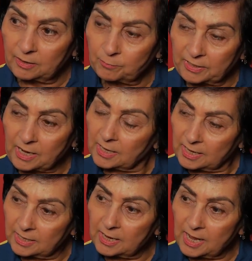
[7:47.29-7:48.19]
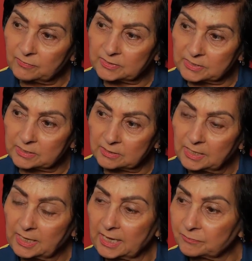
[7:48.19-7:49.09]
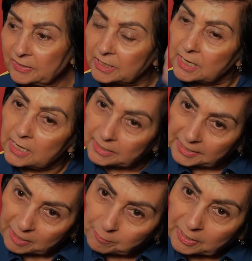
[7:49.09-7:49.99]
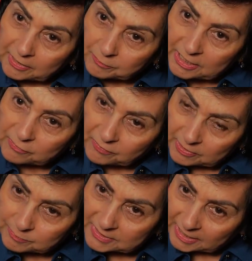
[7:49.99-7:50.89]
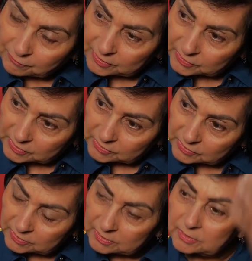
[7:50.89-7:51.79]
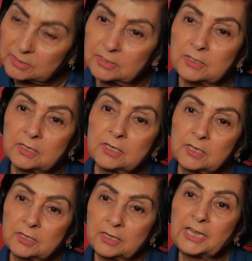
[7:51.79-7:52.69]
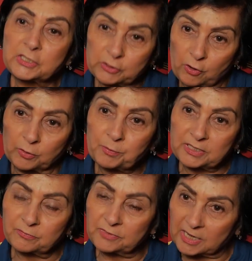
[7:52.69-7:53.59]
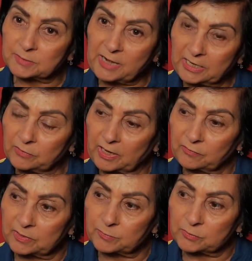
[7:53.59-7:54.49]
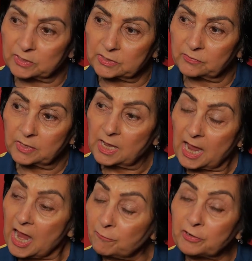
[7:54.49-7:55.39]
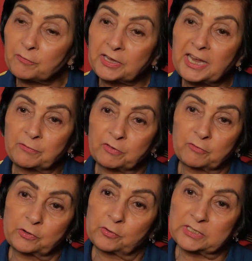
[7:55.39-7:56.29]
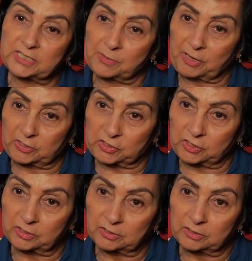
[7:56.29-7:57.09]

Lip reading: but I have seen. And when the color came in, color films, that was later on. But yes, black and white films, every weekend we would go and see a picture.